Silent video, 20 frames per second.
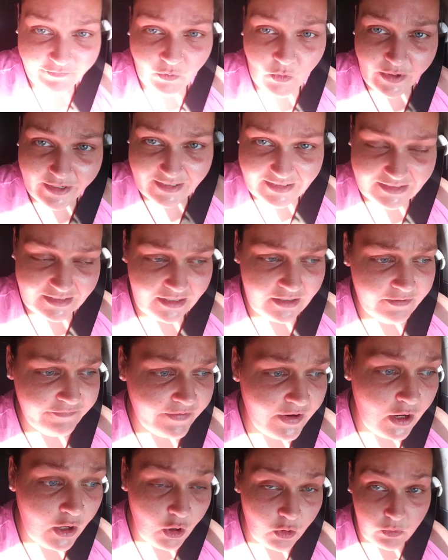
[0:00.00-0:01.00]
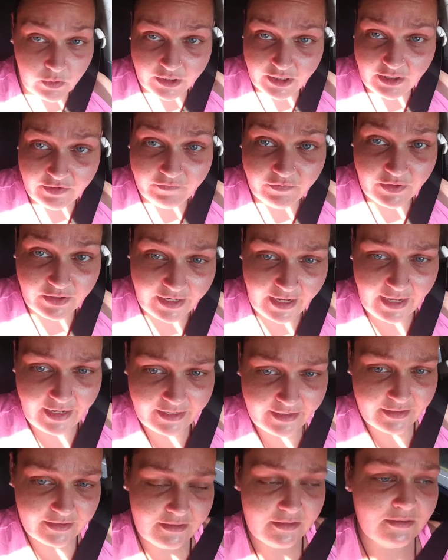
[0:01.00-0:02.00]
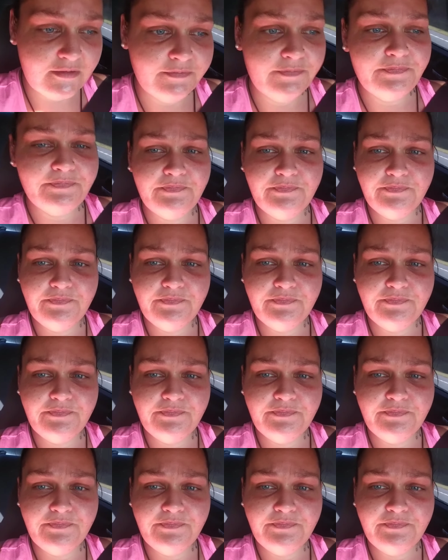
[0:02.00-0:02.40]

voice of all recovering addicts.